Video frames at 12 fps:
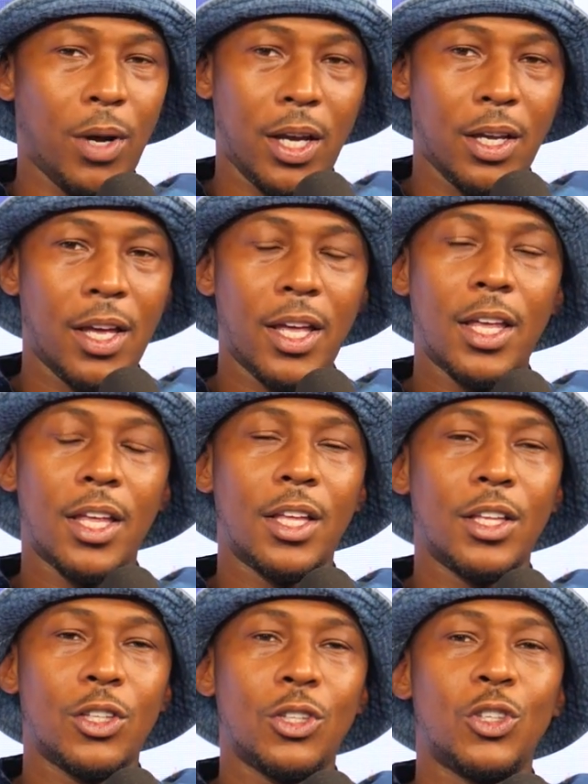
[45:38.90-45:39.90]
Wait.
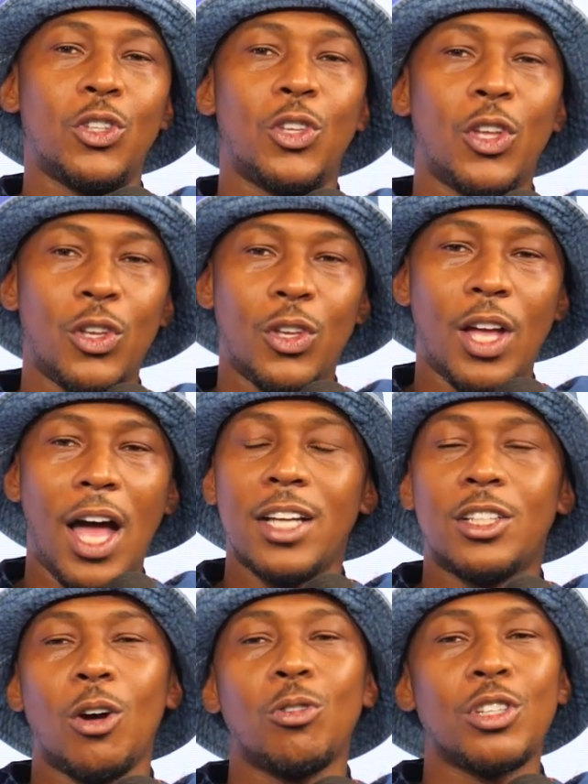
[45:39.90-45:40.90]
I
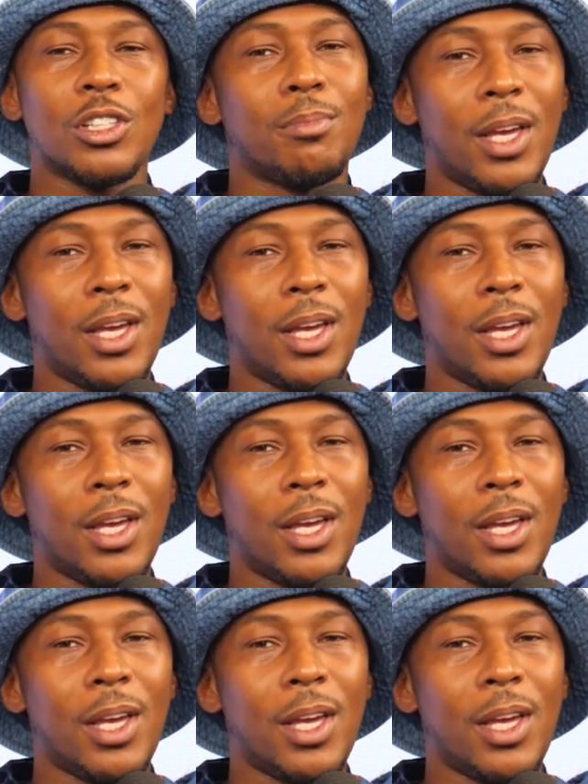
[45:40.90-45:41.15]
don't just